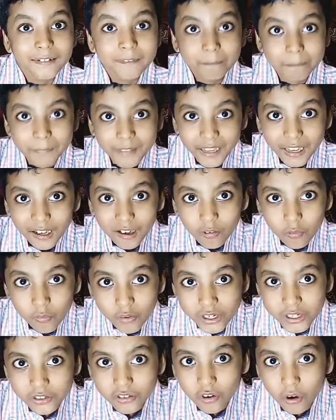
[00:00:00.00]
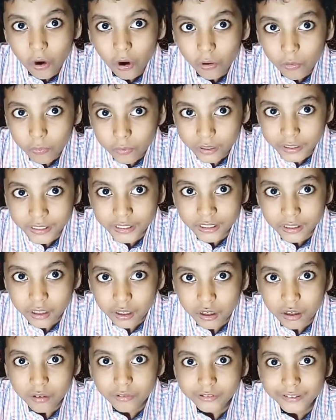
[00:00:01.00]
now we already
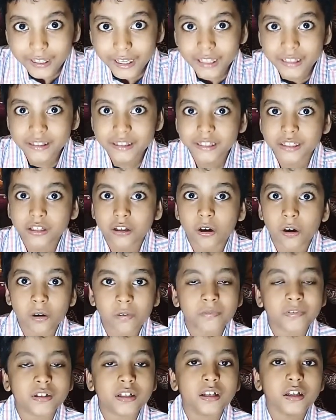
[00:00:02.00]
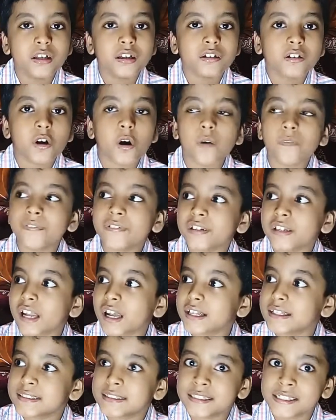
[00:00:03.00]
know that the COVID COVID
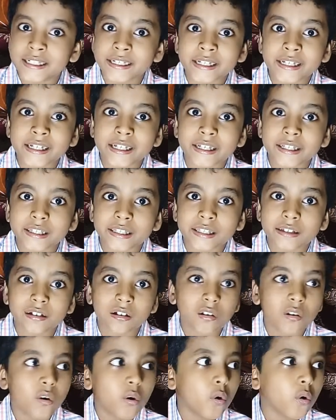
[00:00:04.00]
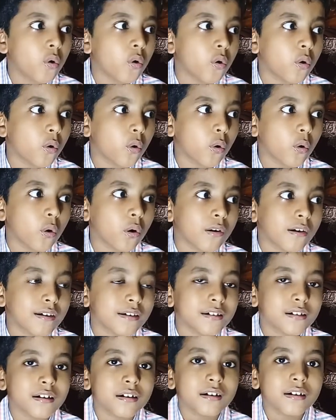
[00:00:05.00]
nineteen
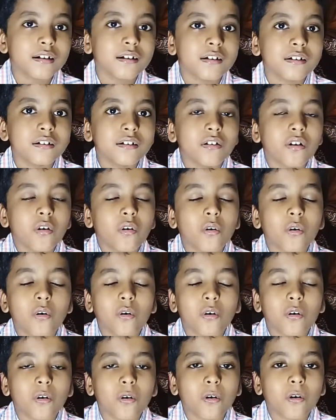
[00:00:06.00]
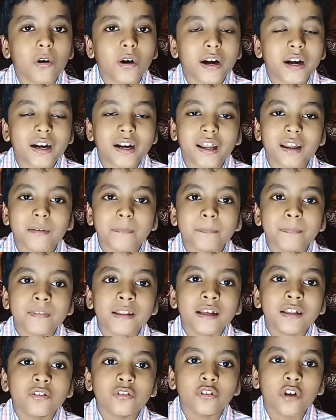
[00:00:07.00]
or or
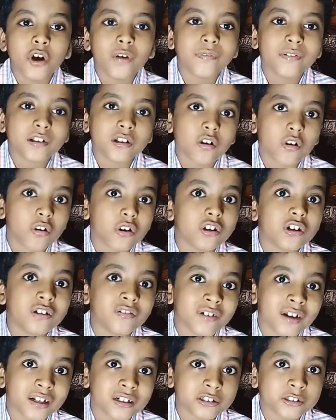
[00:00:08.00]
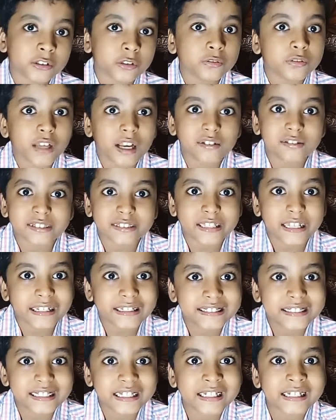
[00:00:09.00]
novel coronavirus
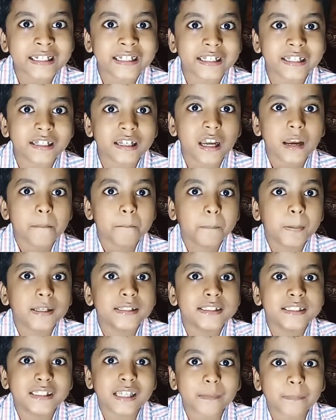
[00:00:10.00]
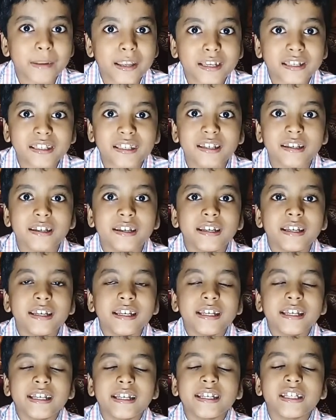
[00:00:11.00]
2019 pandemic
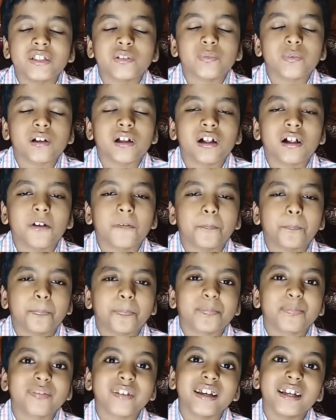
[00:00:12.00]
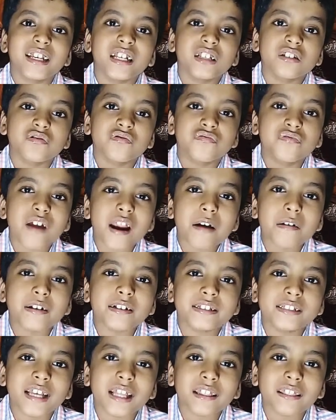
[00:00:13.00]
is well is very
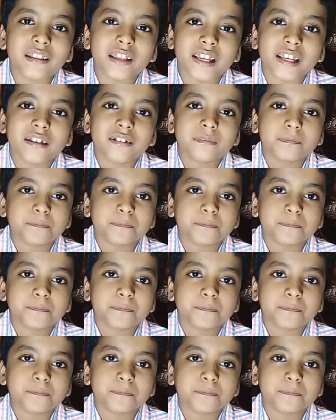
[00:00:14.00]
deadly.